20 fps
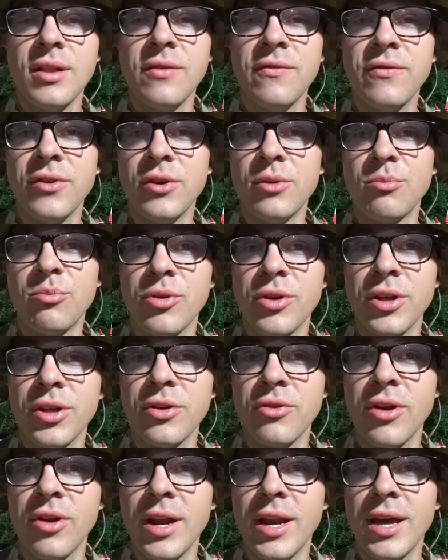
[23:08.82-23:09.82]
feeling pretty
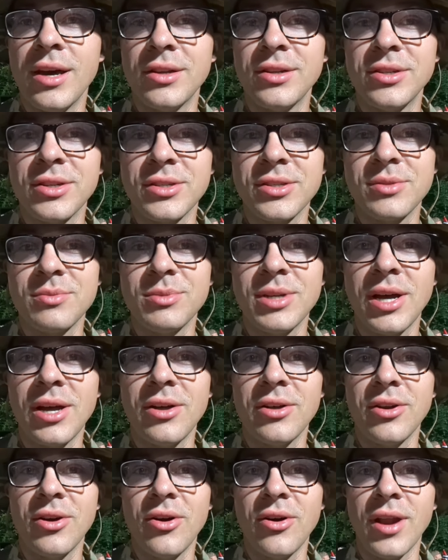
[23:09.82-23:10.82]
good right now. Took some
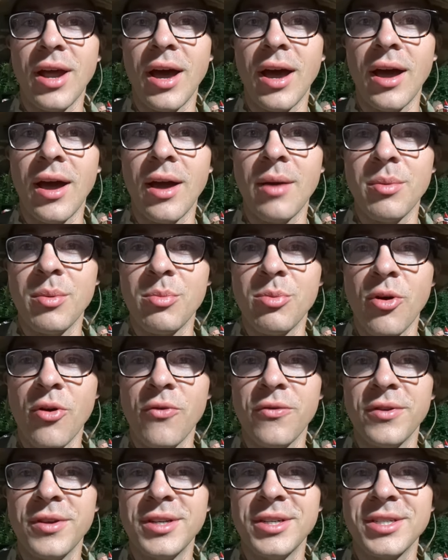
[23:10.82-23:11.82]
Tylenol and uh,
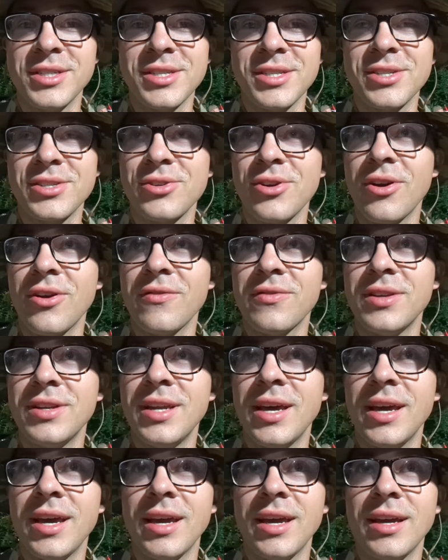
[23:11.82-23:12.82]
ibuprofen just to start off the
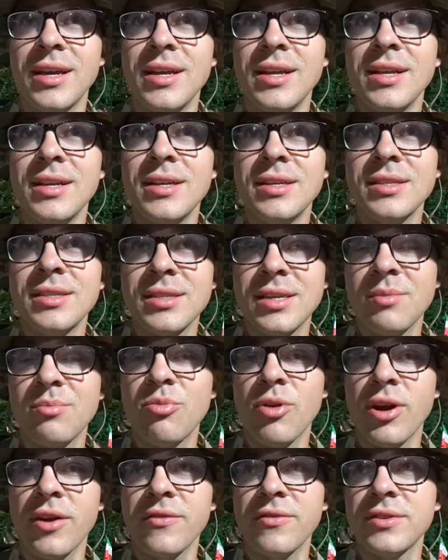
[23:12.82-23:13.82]
day. Skip
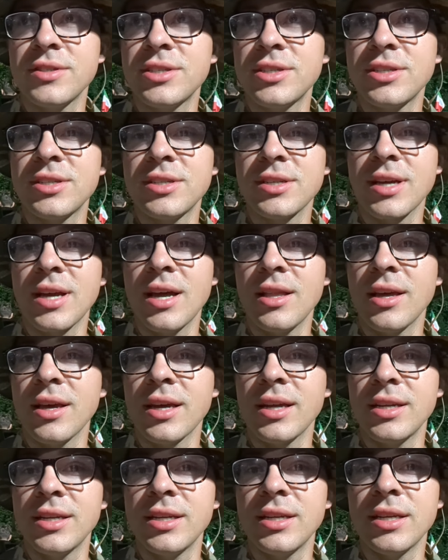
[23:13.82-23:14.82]
breakfast just kind of like
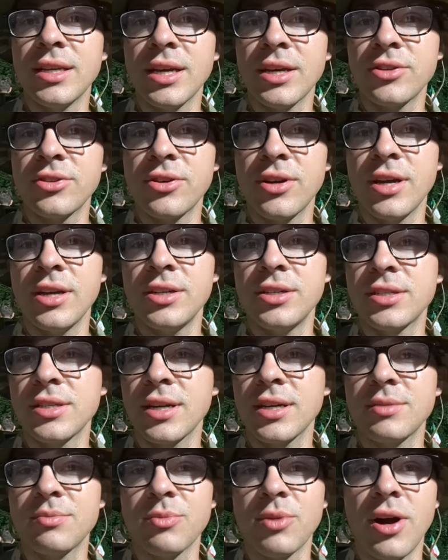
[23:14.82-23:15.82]
I did yesterday. Just
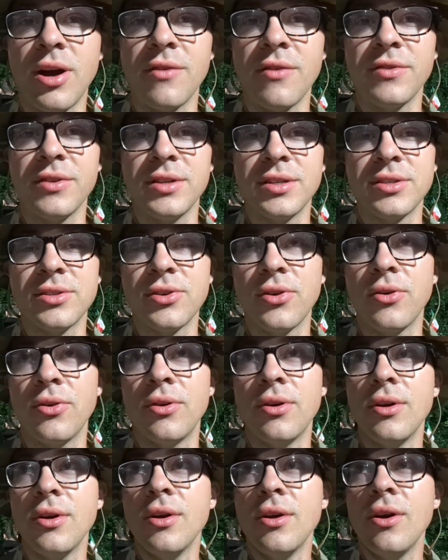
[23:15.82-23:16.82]
got some coffee, so
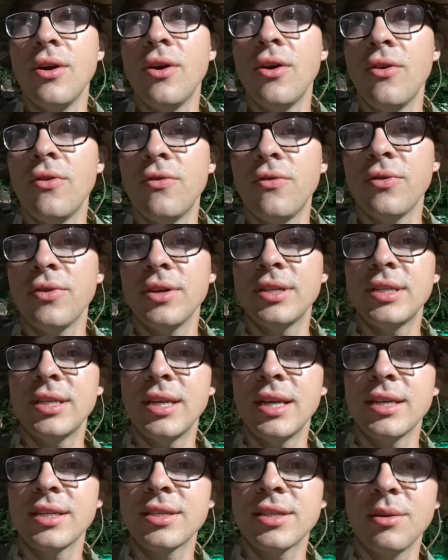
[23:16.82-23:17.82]
hopefully
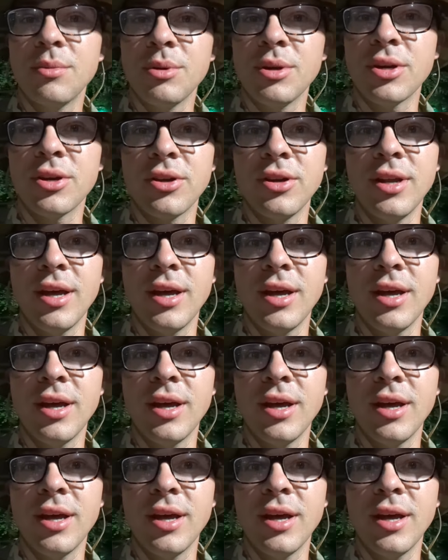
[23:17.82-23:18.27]
today's going to be a good